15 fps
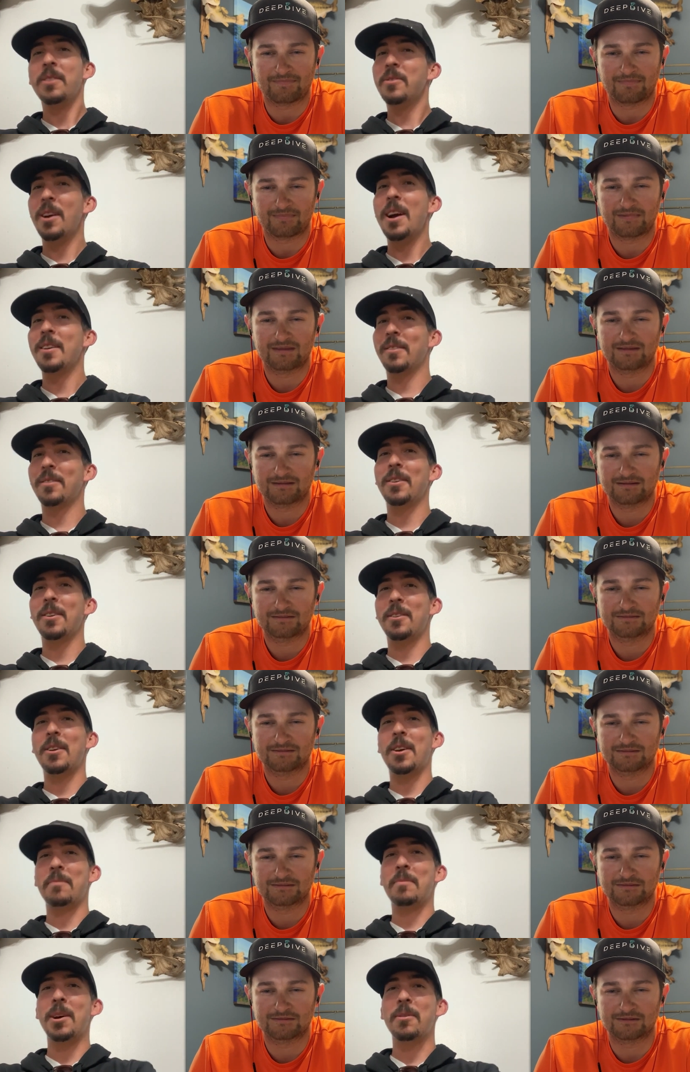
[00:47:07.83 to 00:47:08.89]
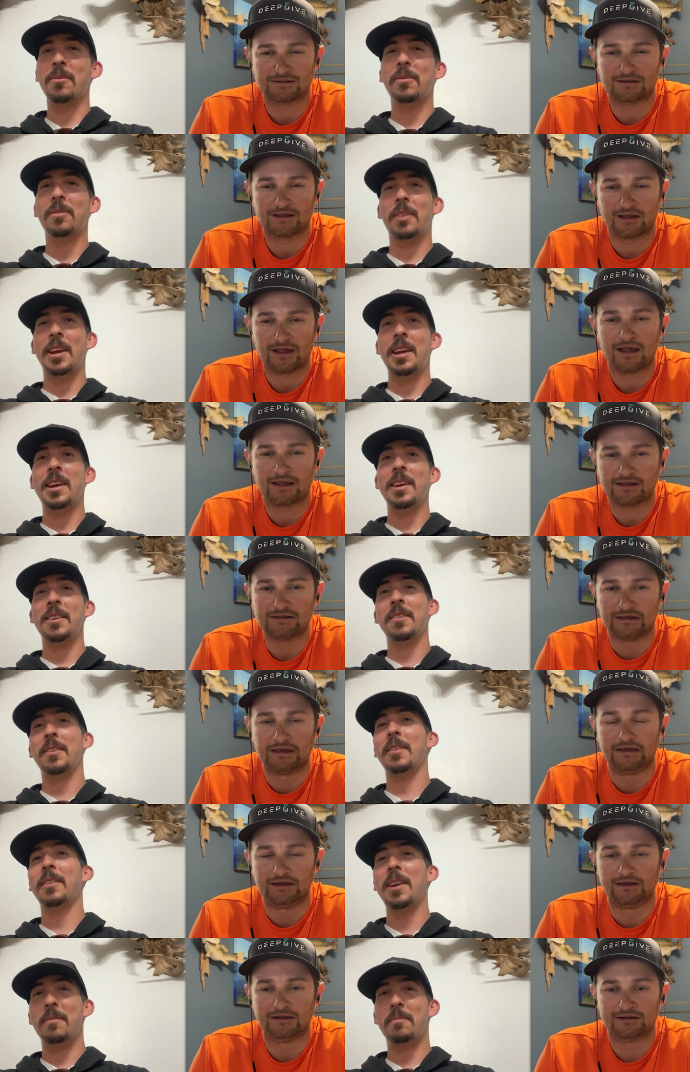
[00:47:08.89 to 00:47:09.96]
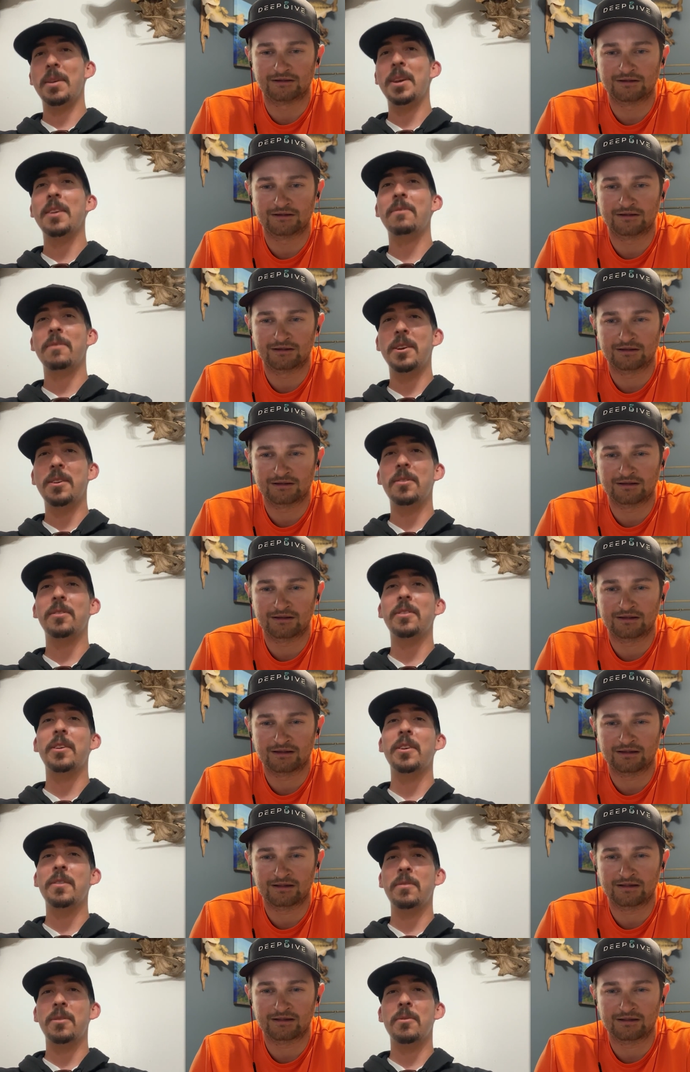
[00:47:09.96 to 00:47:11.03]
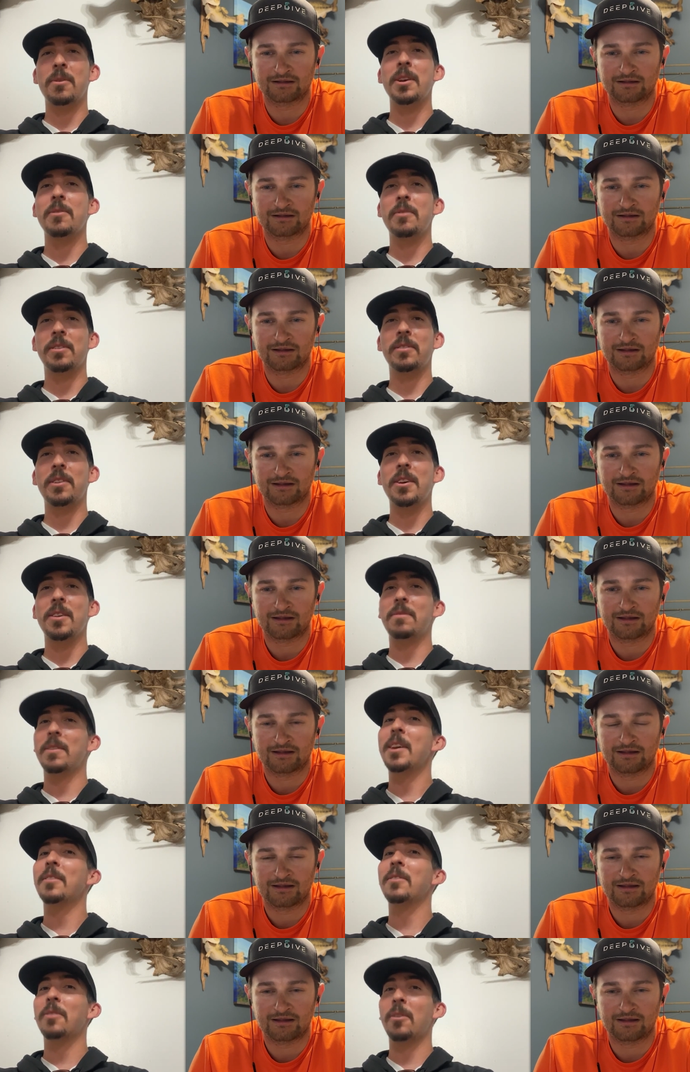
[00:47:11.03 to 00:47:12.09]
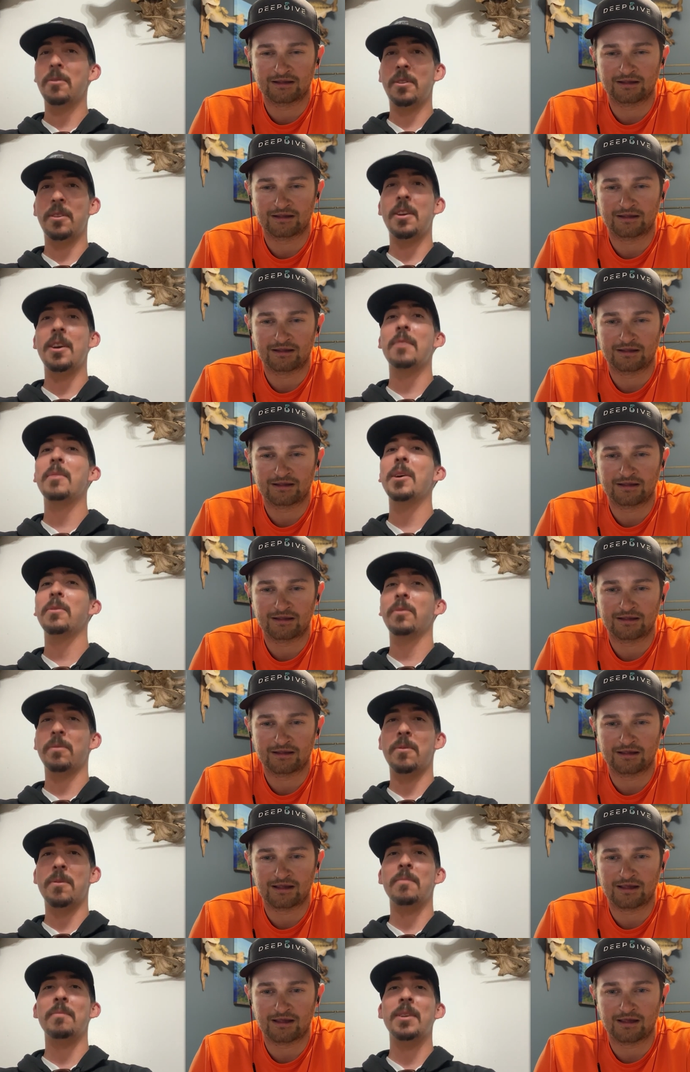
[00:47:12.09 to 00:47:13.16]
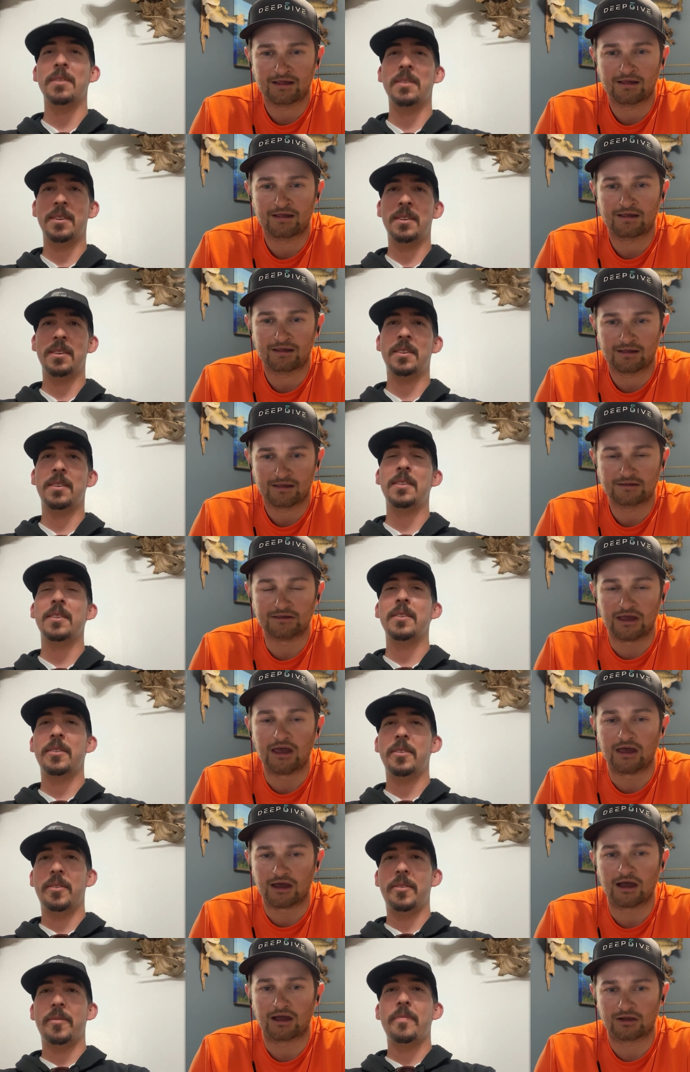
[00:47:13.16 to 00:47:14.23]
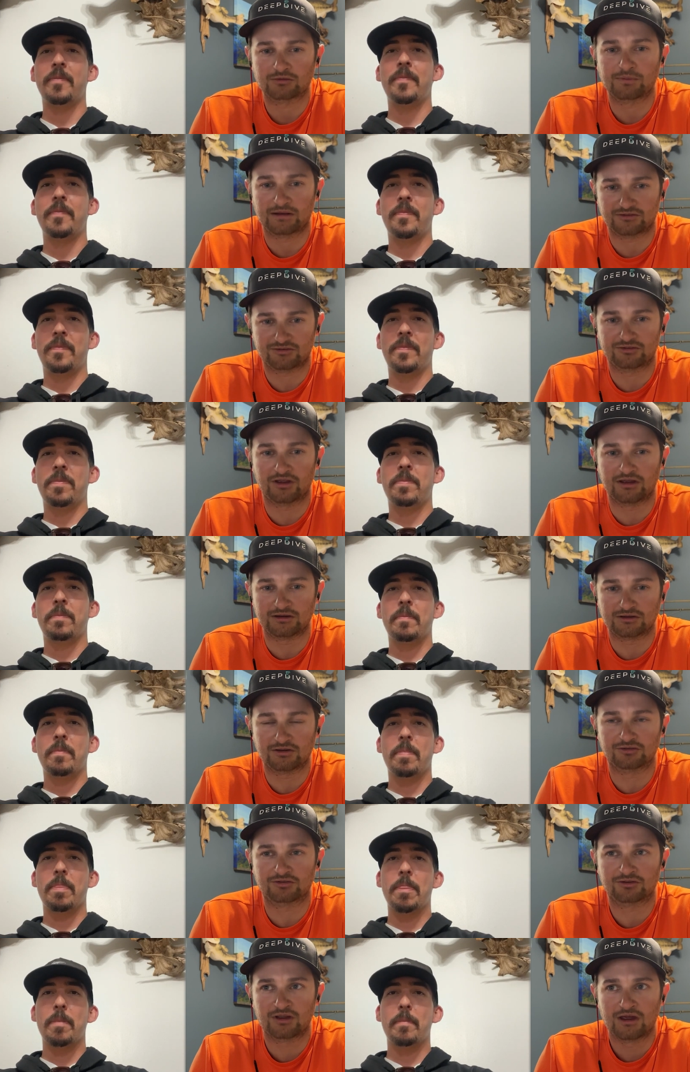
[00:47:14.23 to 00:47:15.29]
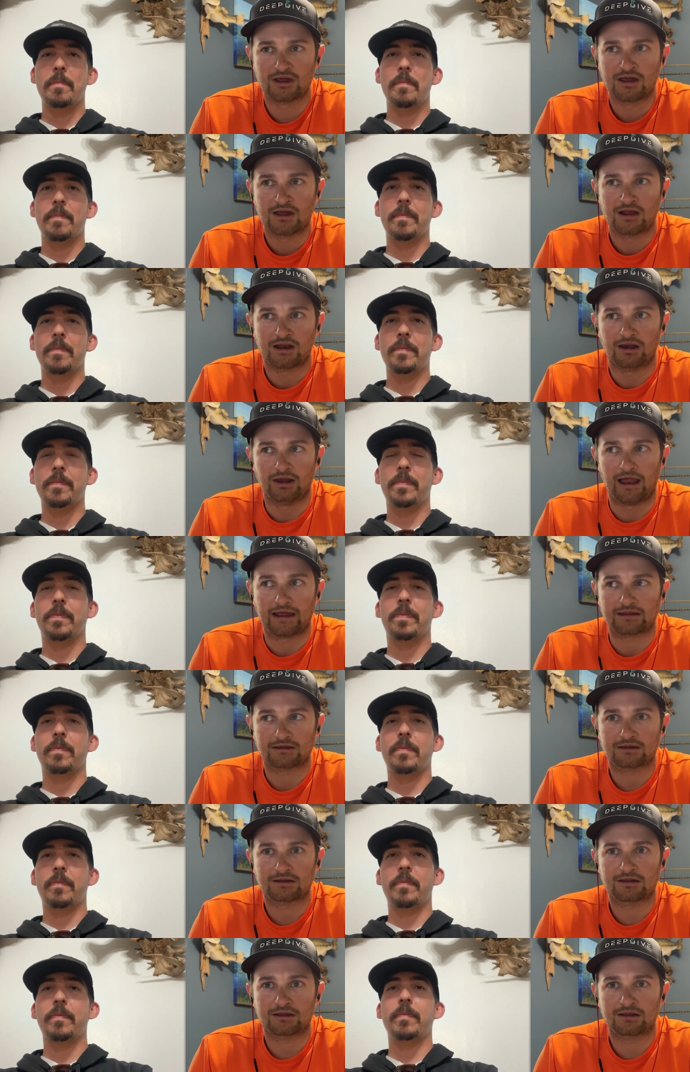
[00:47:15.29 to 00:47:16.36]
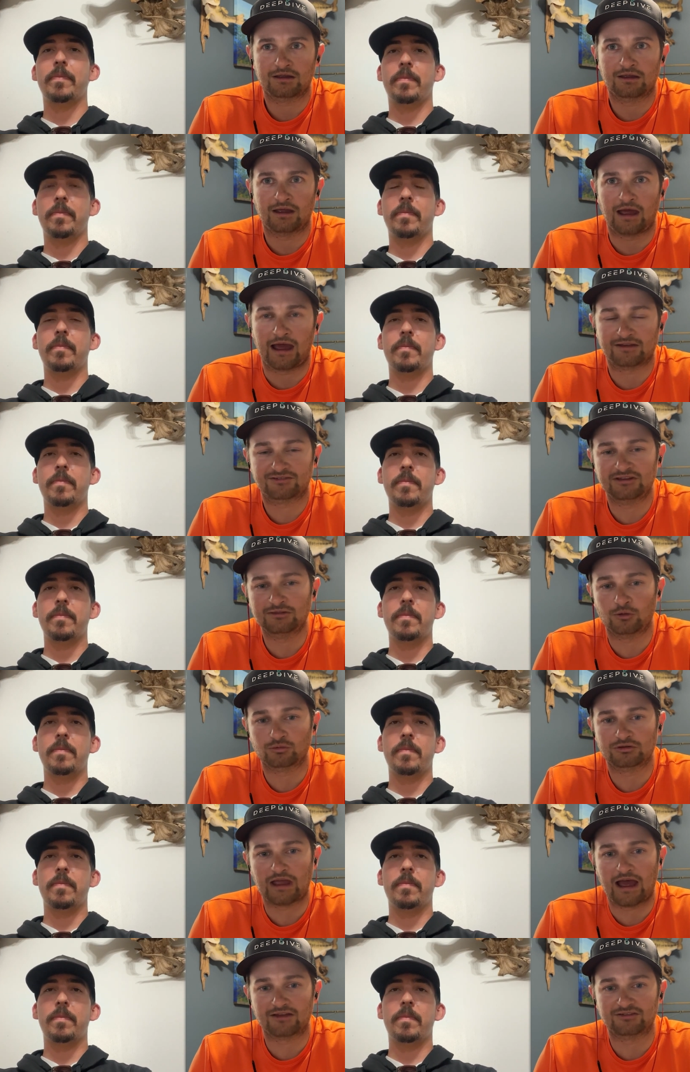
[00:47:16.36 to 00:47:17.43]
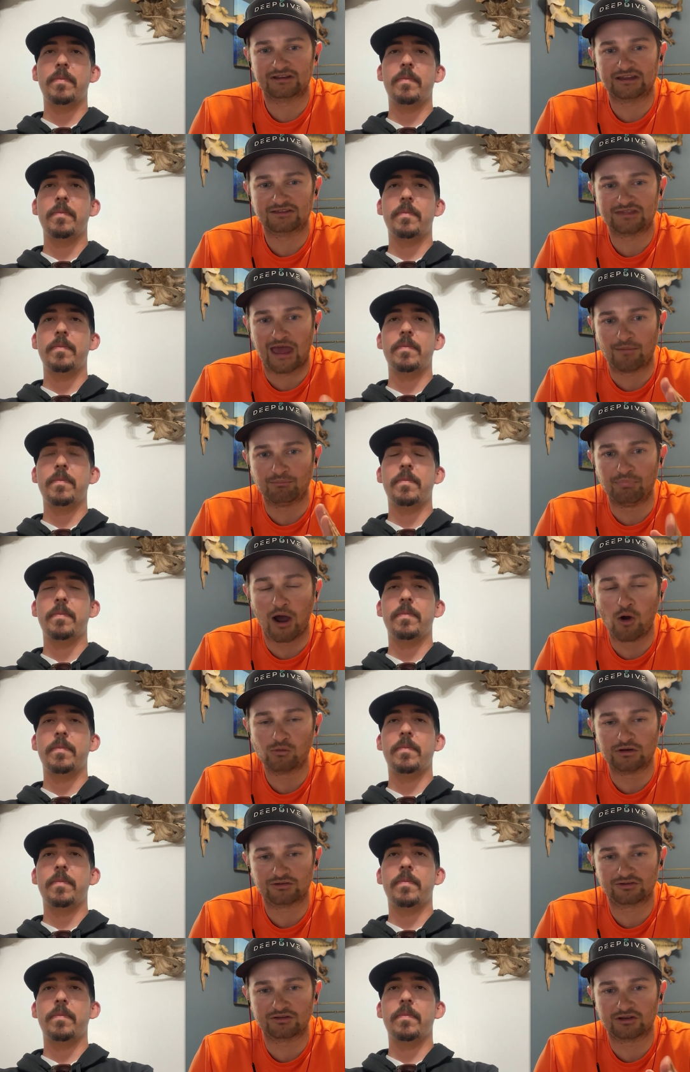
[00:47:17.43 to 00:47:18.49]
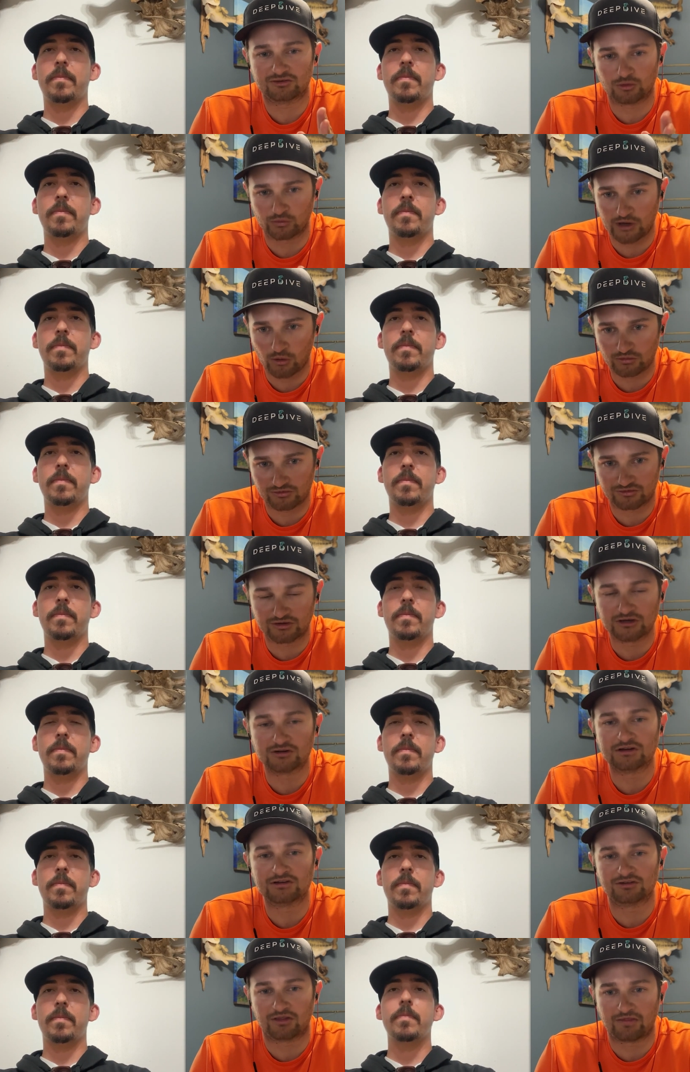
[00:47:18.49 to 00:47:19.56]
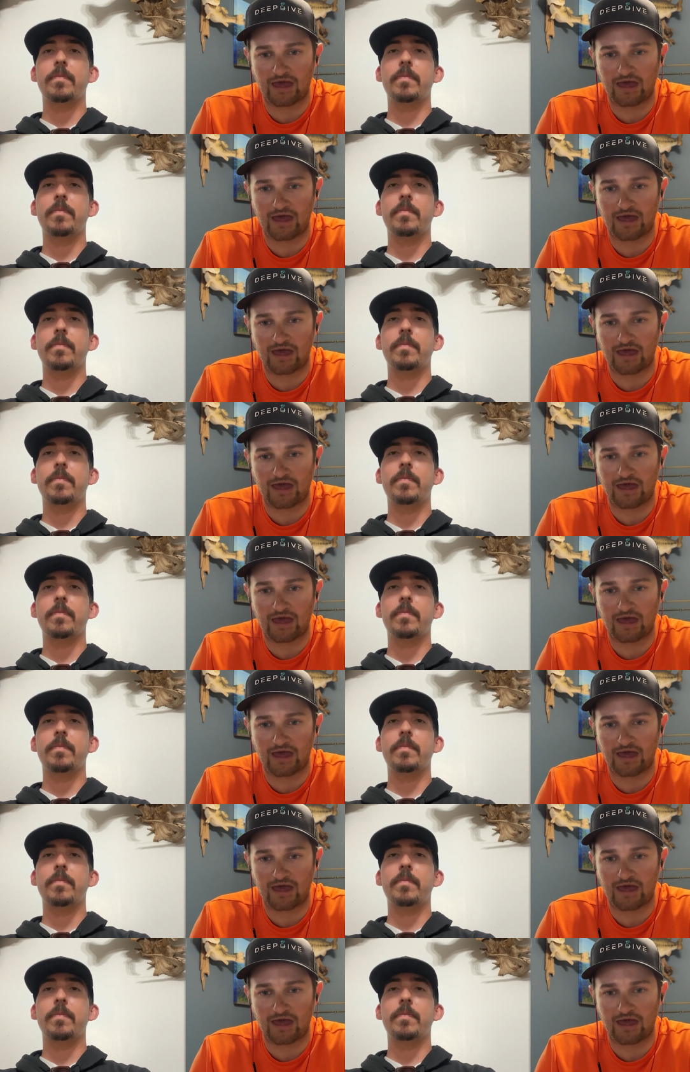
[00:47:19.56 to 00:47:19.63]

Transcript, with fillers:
Speaker 1: they're trying to sell a lot of boats, and yeah. that BFL stuff, Toyota stuff, that sold a lot of boats for them.
Speaker 2: Yeah, I was about to say because like I see those guys that get that bonus in the Toyota Series and